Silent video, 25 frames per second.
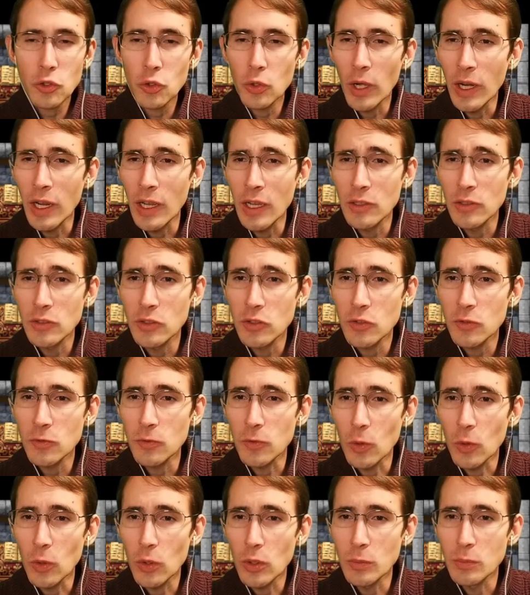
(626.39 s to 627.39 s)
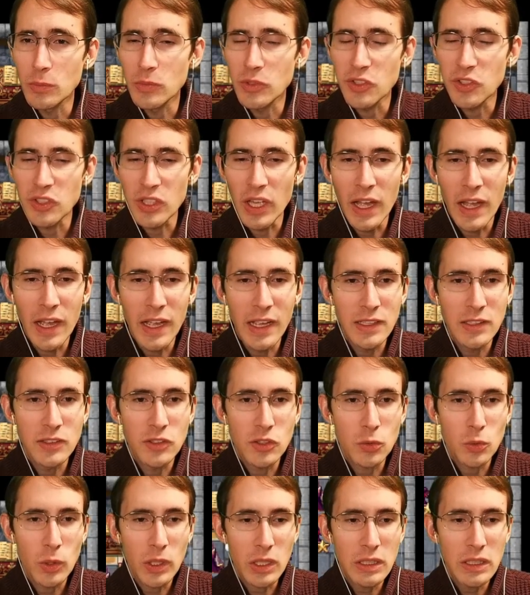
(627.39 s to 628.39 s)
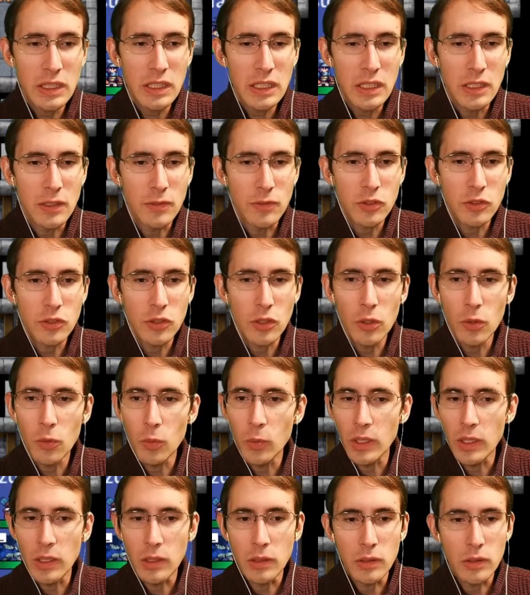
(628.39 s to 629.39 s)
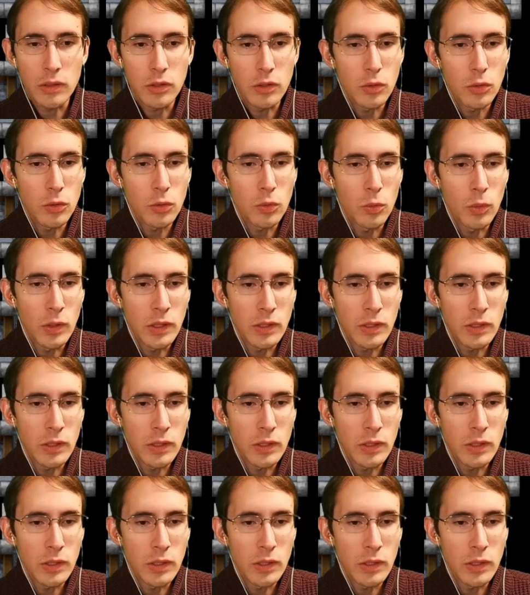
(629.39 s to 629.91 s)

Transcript: transform sides quickly, and if so, we do